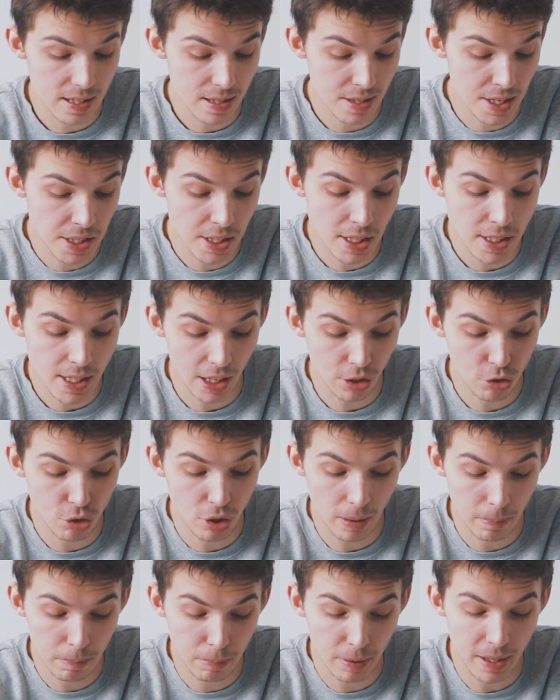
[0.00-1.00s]
This is
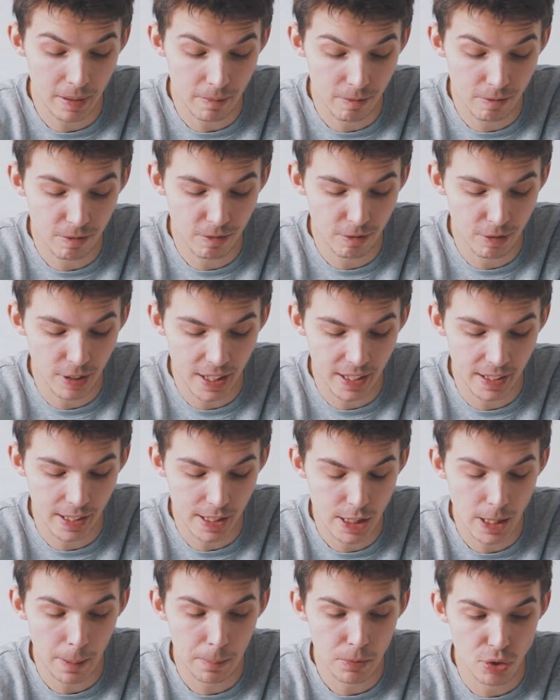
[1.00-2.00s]
actually pretty freaking
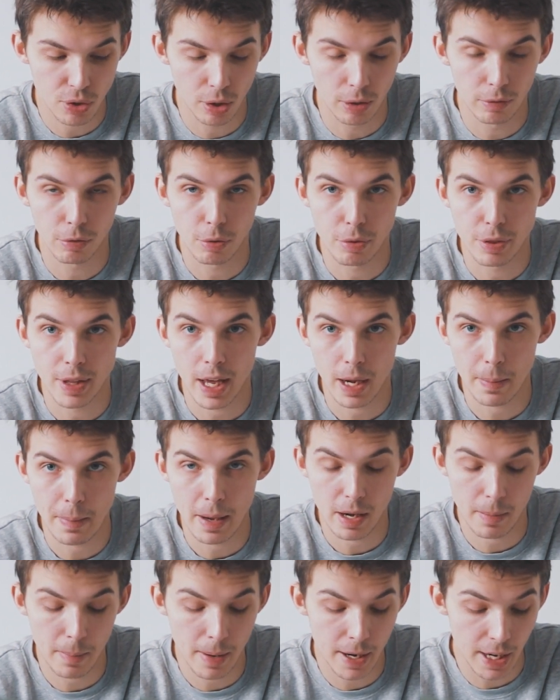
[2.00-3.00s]
exceptional for that
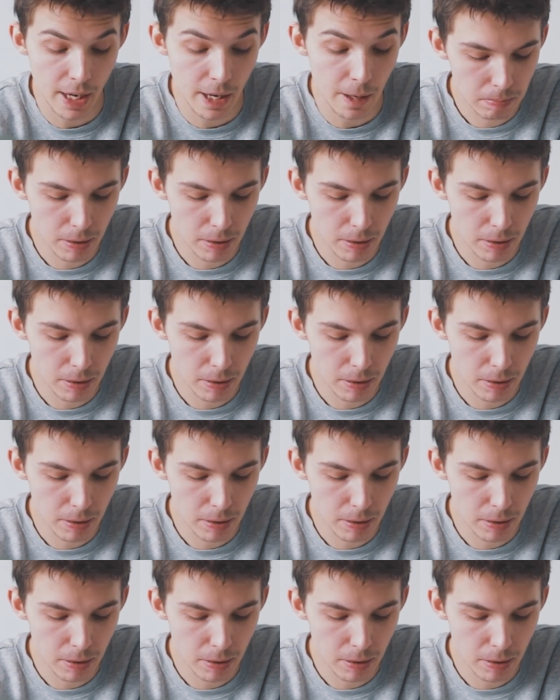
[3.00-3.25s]
amount of money.